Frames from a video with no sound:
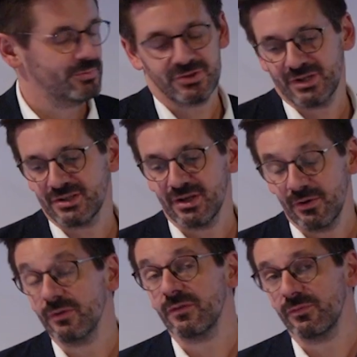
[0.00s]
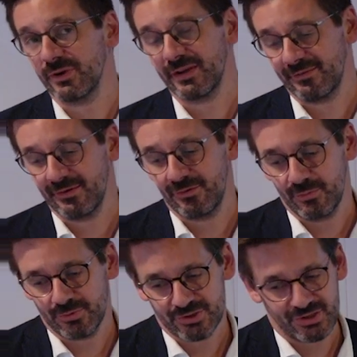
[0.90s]
projection and also for exterior
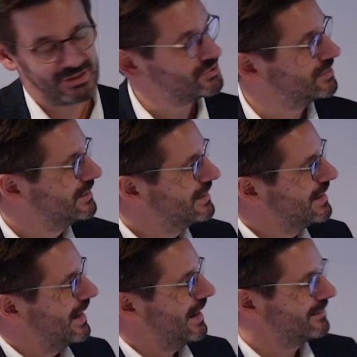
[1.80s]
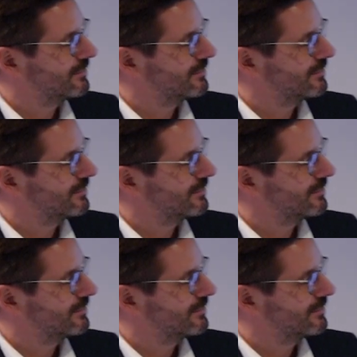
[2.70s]
projection. And